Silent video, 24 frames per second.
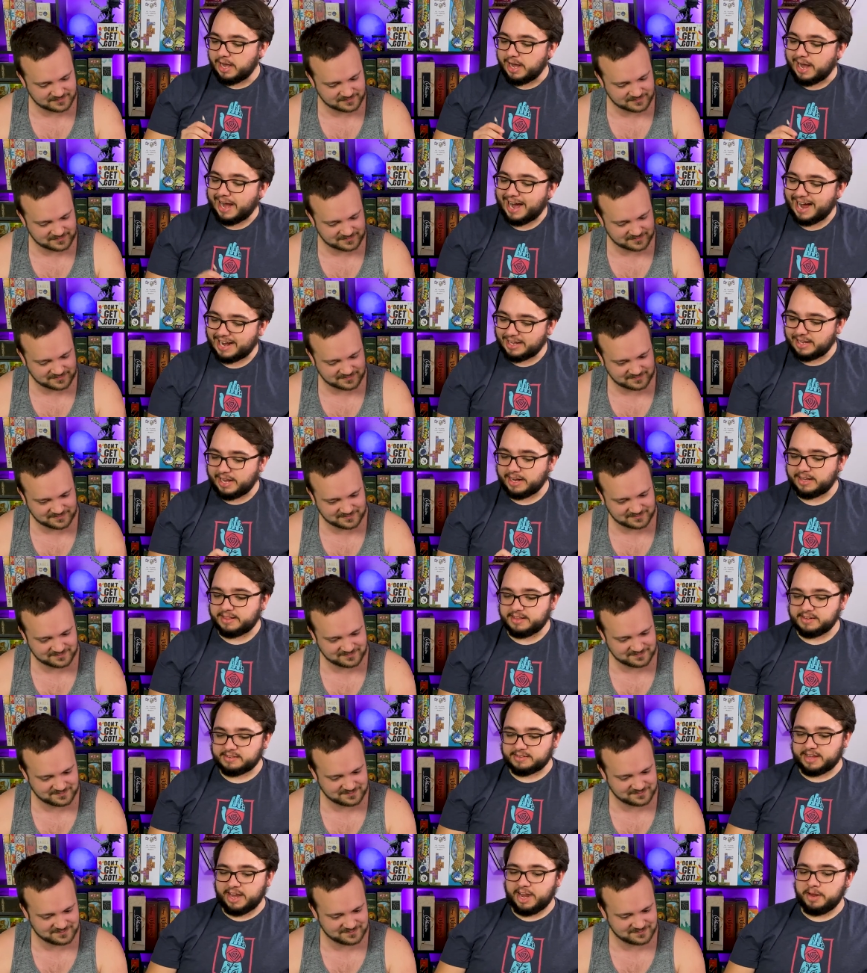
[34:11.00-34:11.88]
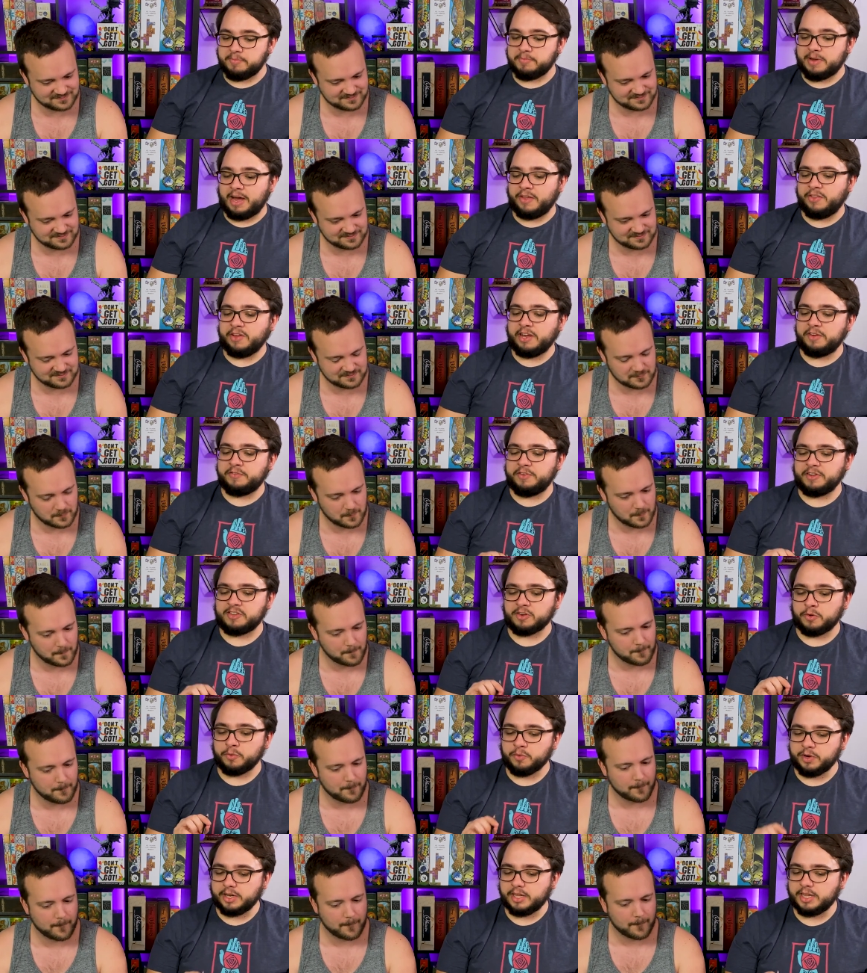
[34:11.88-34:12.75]
Speaker 1: I like this game. I think it fits a
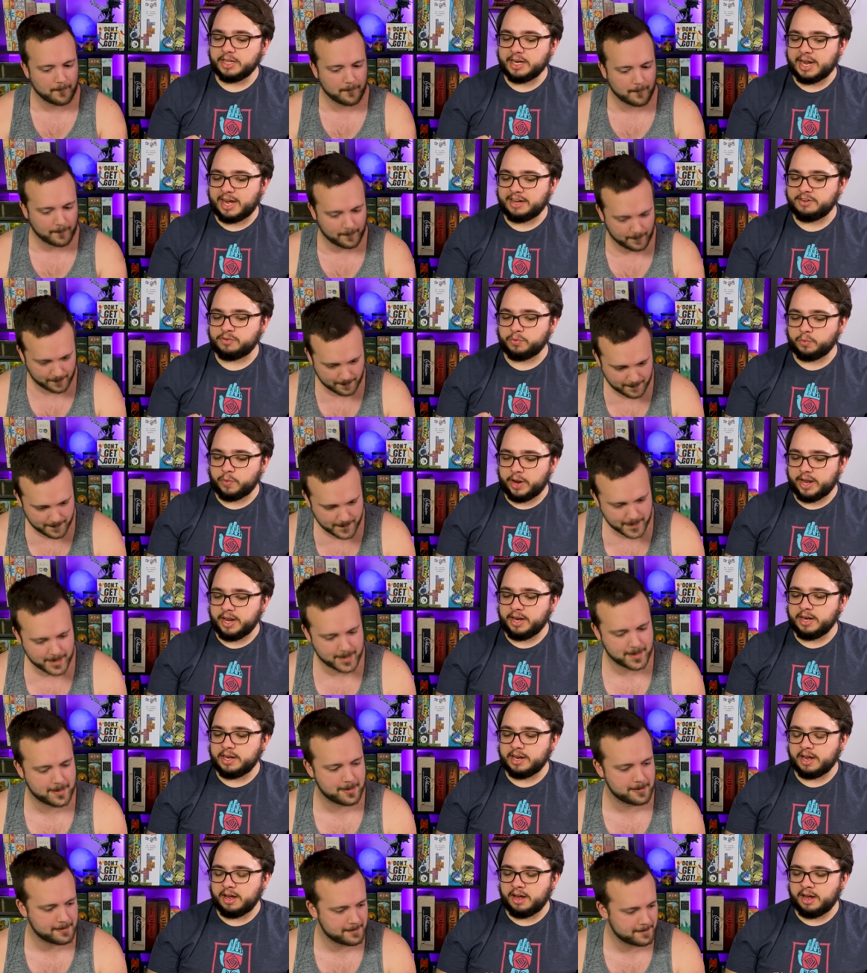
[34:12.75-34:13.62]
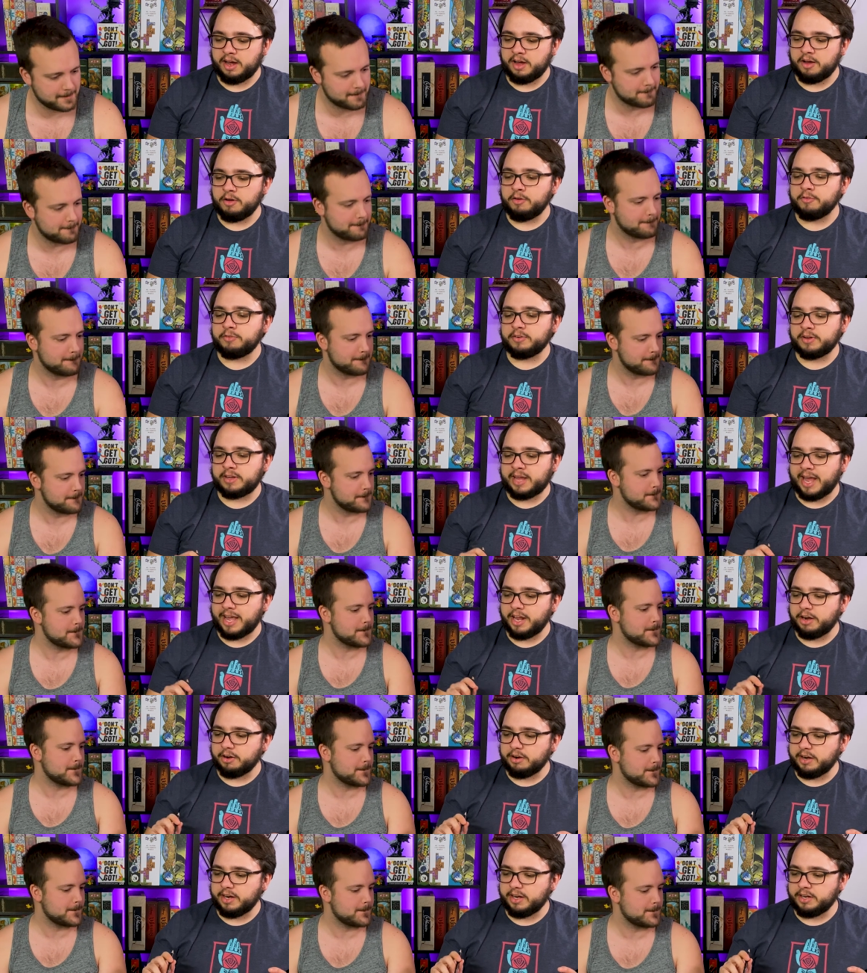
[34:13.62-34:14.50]
really nice weight of
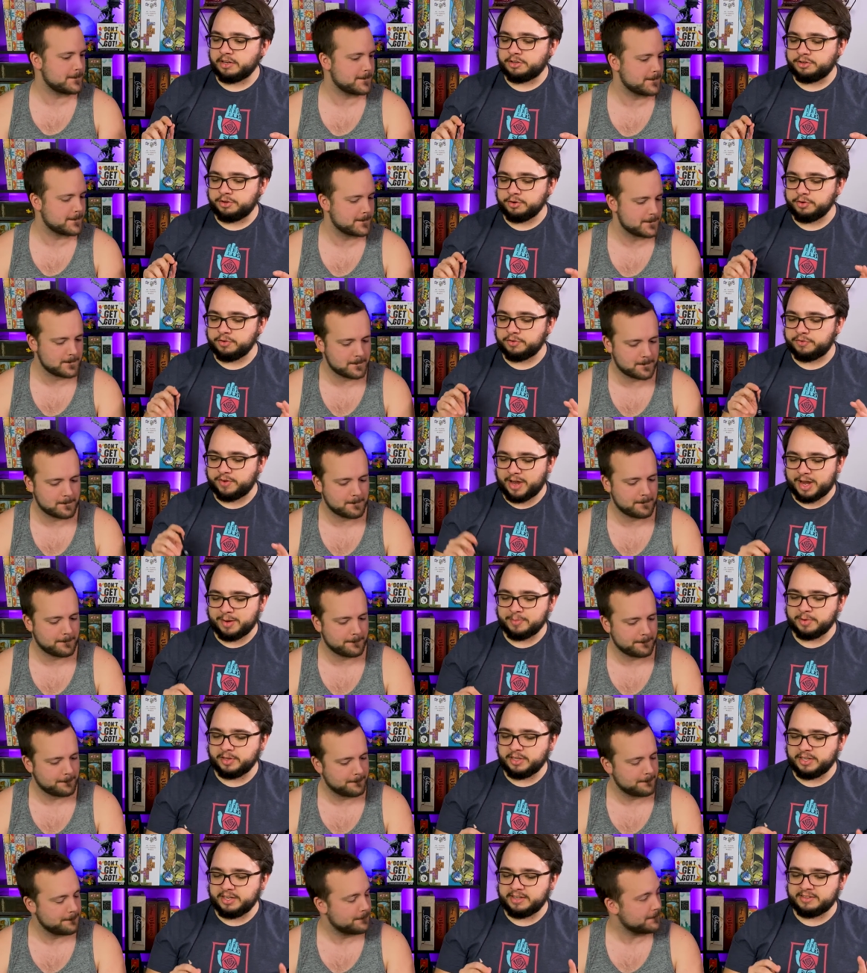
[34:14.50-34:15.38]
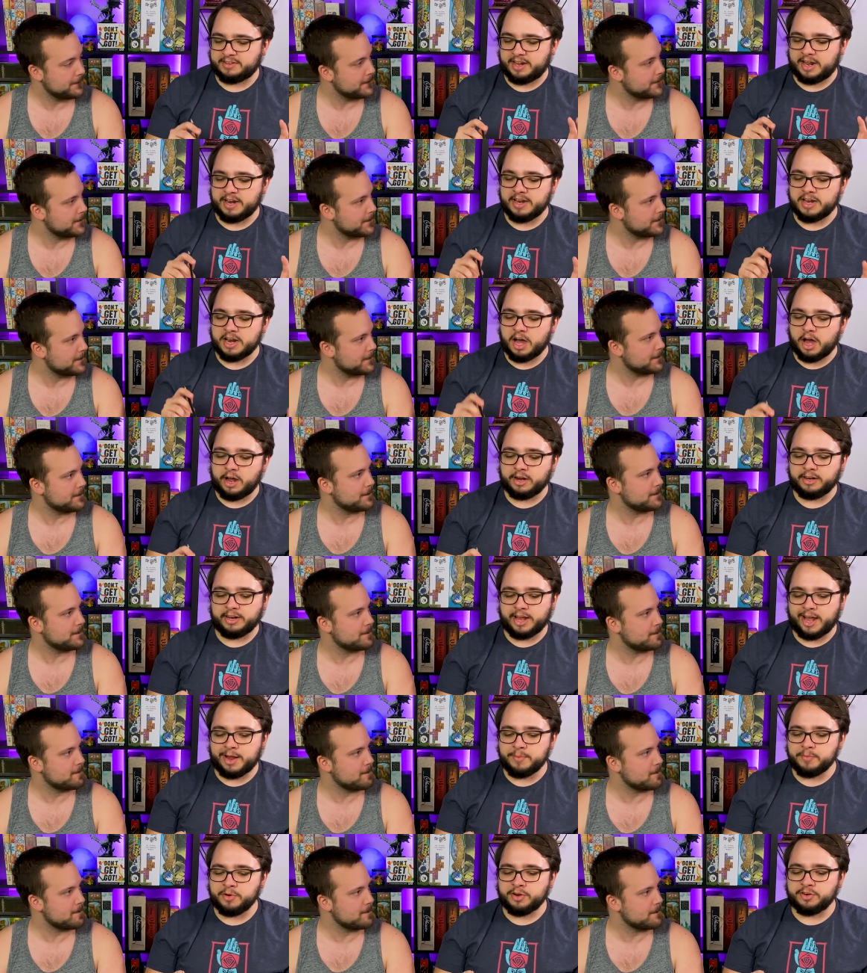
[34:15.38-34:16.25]
catering to families and non
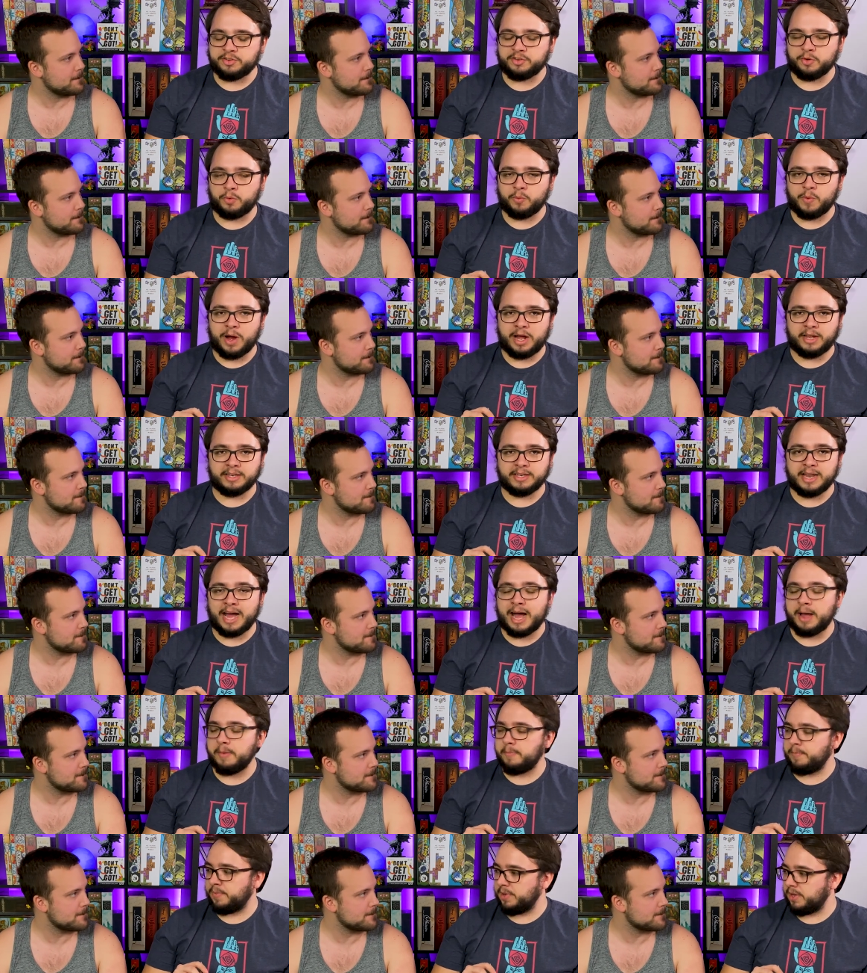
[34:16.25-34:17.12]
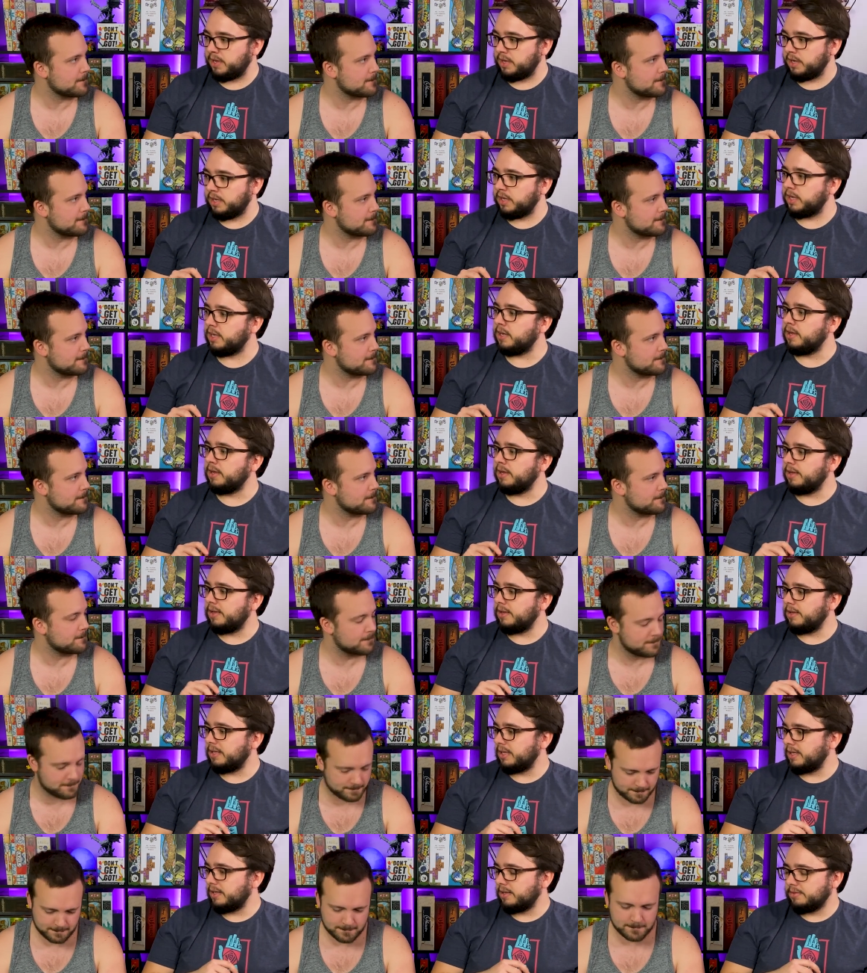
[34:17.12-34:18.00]
gamers while not being
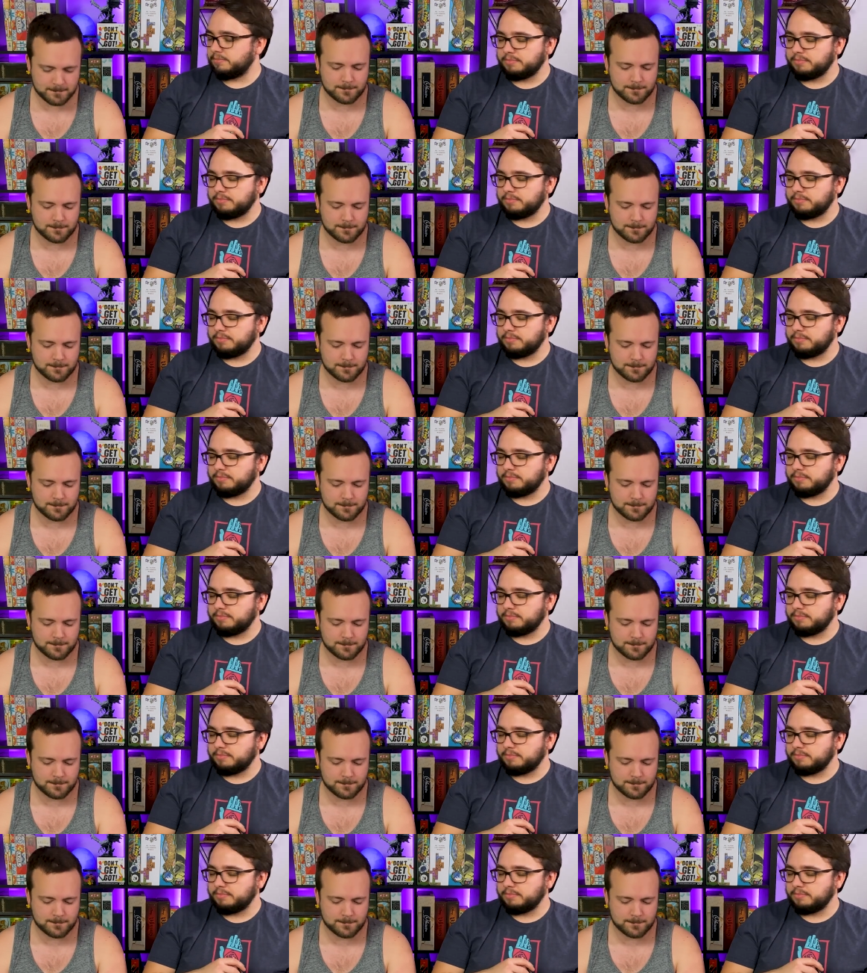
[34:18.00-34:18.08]
mm-hmm.